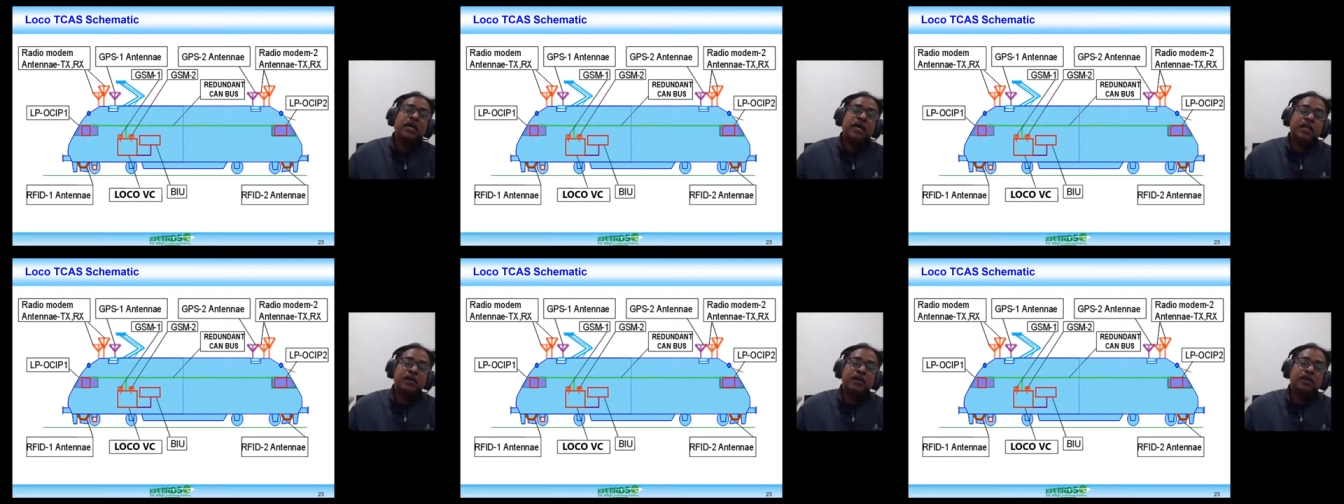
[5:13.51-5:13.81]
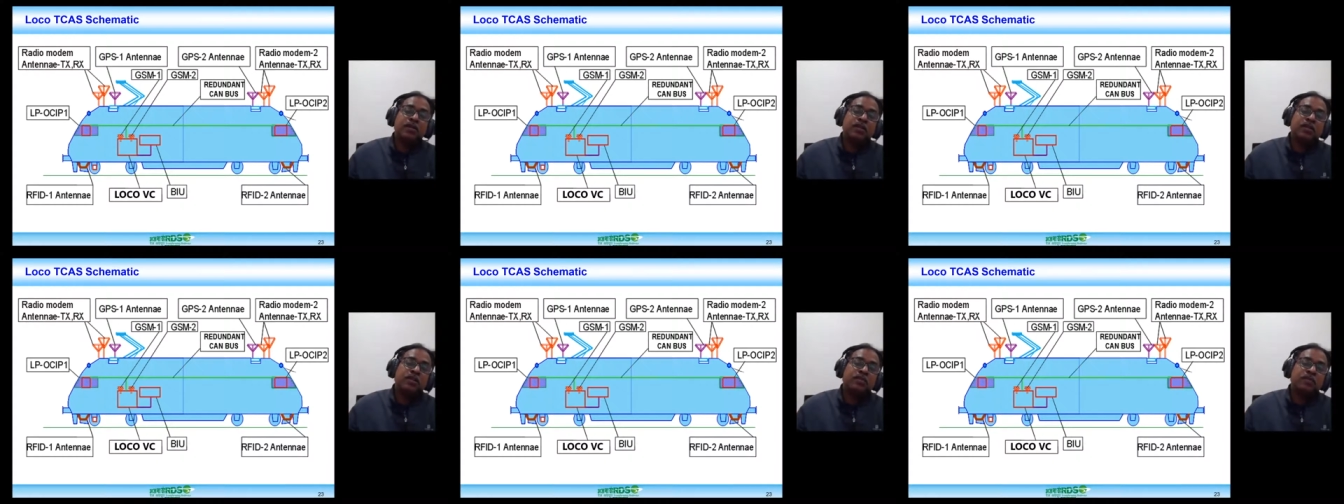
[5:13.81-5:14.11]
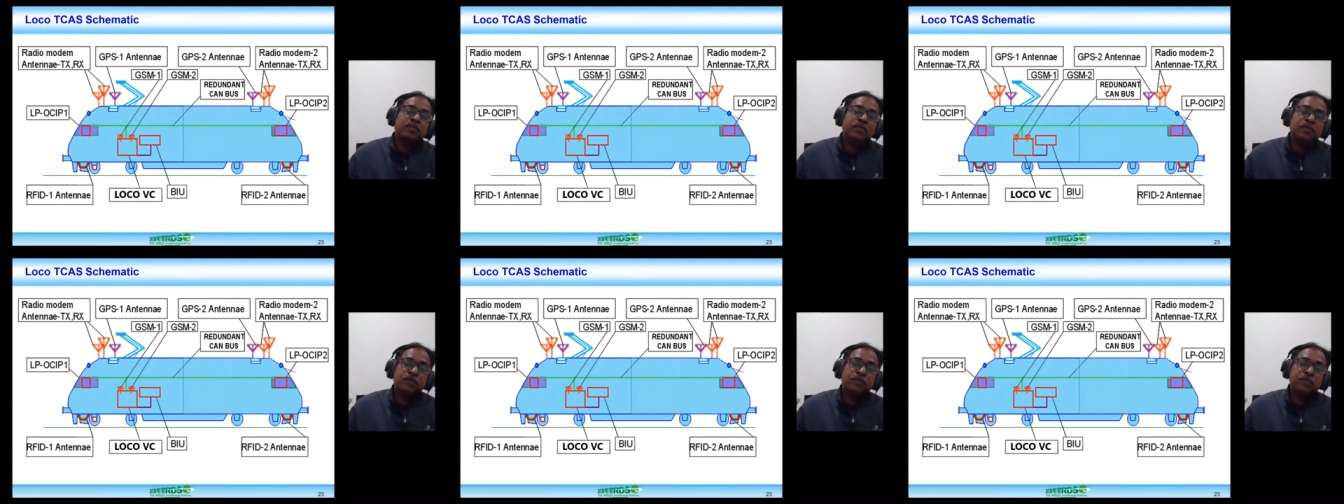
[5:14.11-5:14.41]

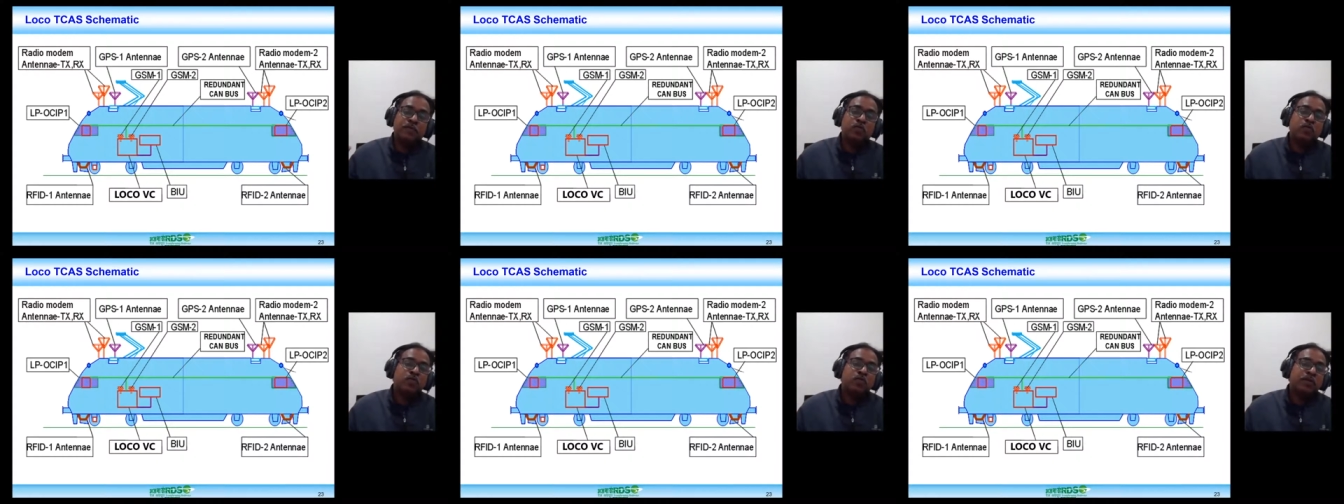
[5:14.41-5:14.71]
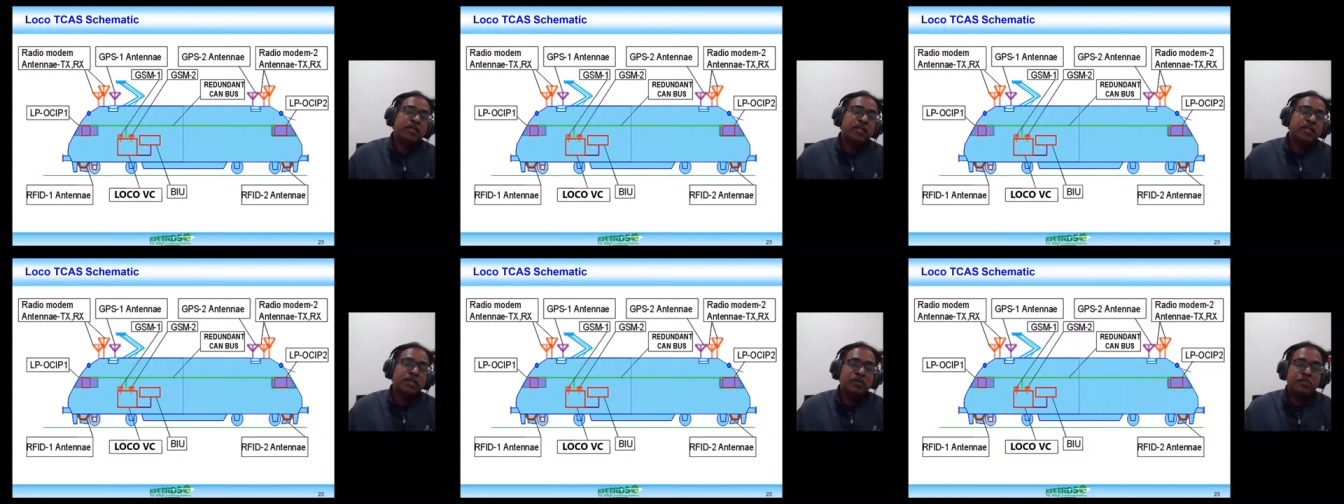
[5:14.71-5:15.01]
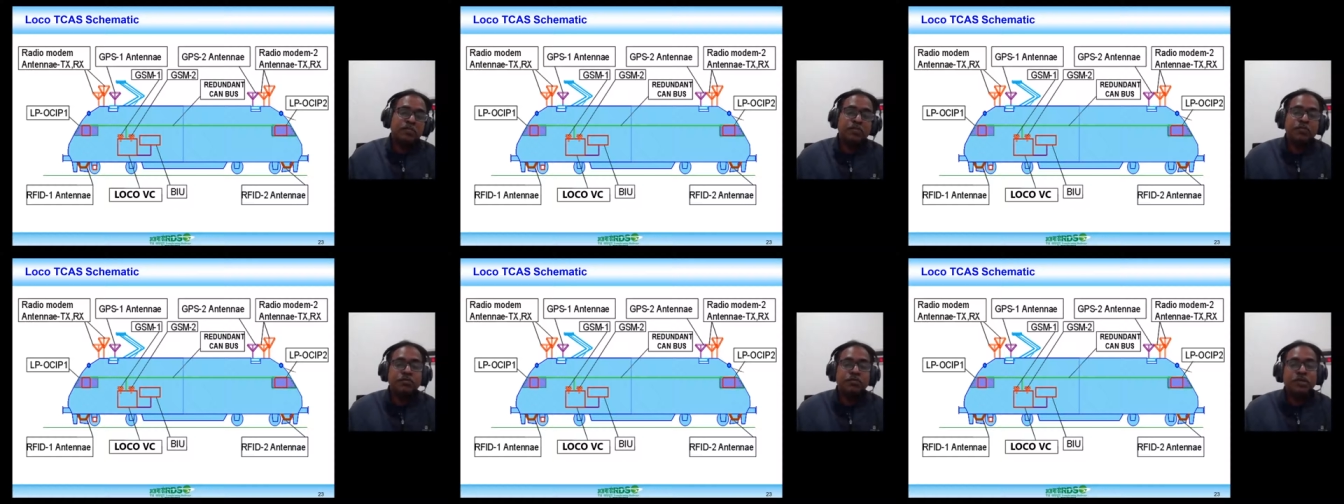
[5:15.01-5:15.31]
algorithm of loco-vital
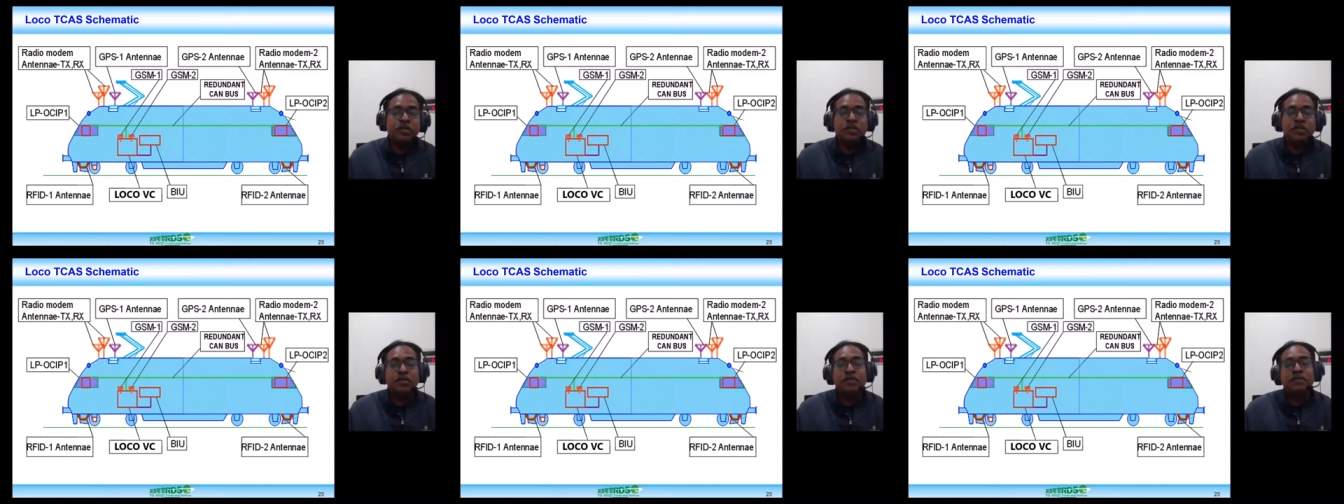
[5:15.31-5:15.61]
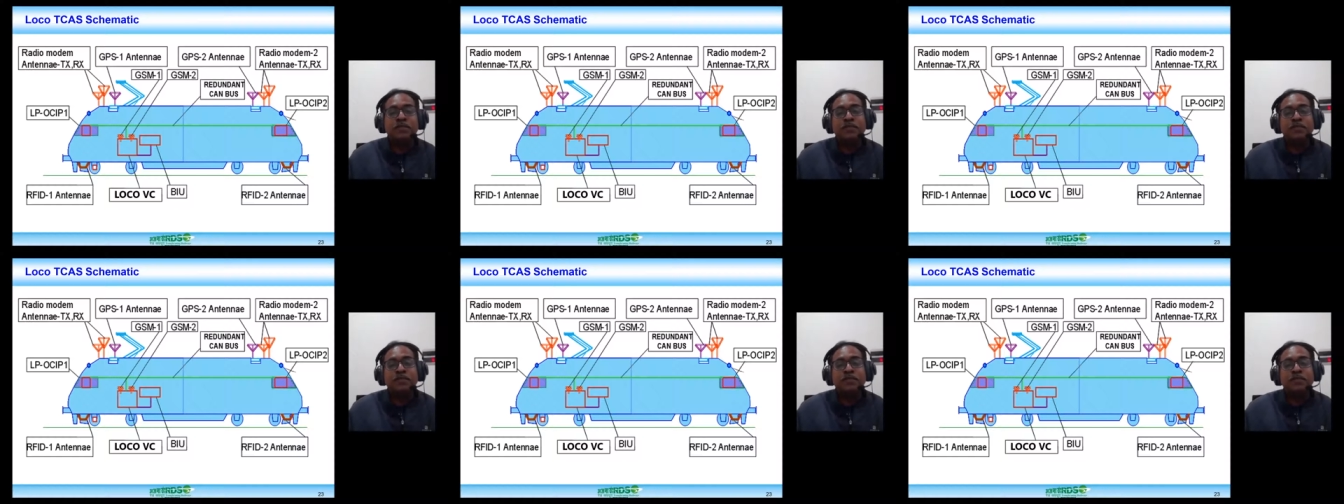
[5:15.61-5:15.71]
computer.